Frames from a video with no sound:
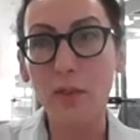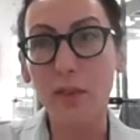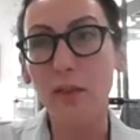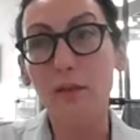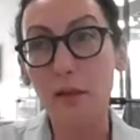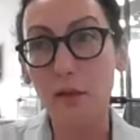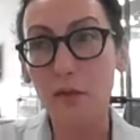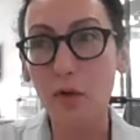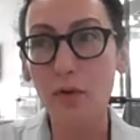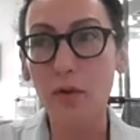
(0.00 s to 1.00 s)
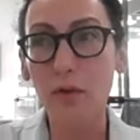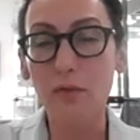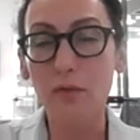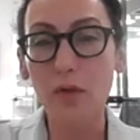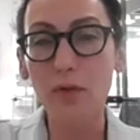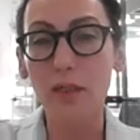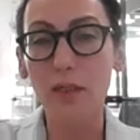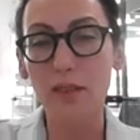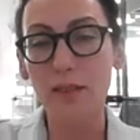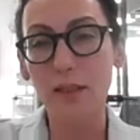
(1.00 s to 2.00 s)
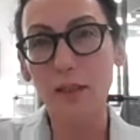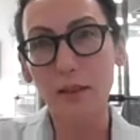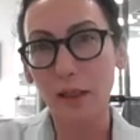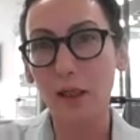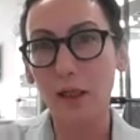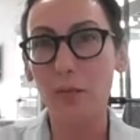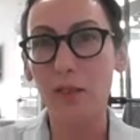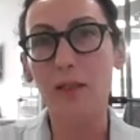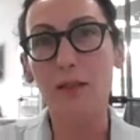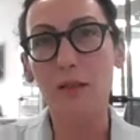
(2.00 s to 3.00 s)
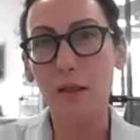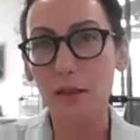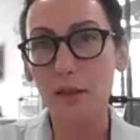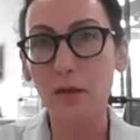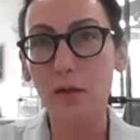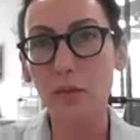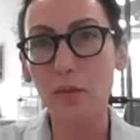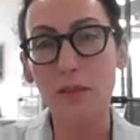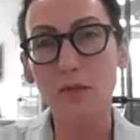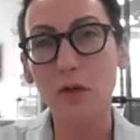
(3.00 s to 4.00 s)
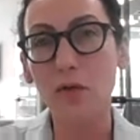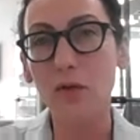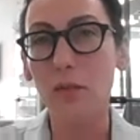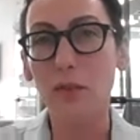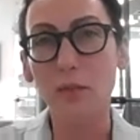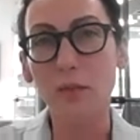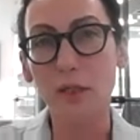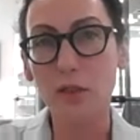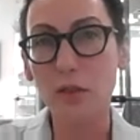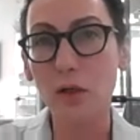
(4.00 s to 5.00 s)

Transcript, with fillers: but growth is still there, but the economy is growing, but much